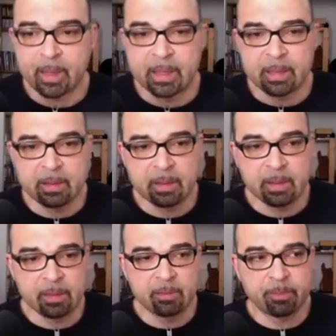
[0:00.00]

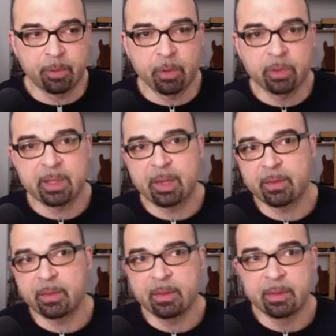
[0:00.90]
It broke
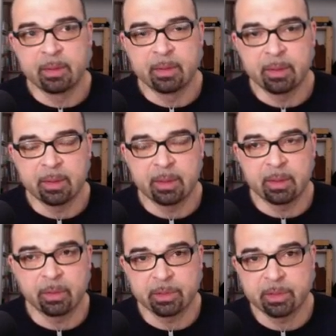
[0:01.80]
down
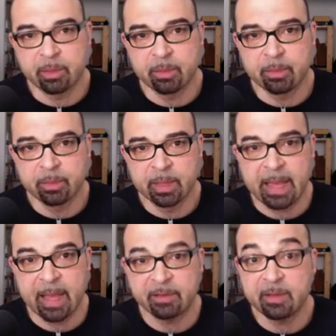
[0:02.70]
some
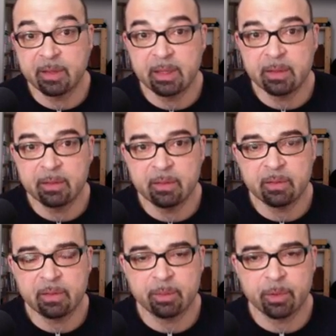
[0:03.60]
glass ceilings.
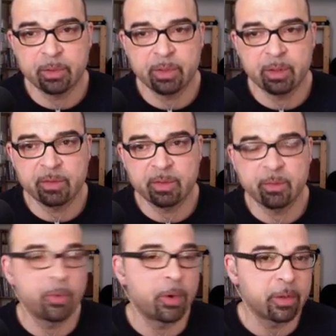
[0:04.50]
It broke down some
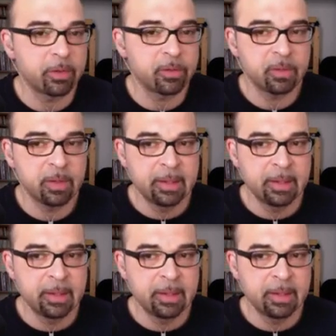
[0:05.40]
walls.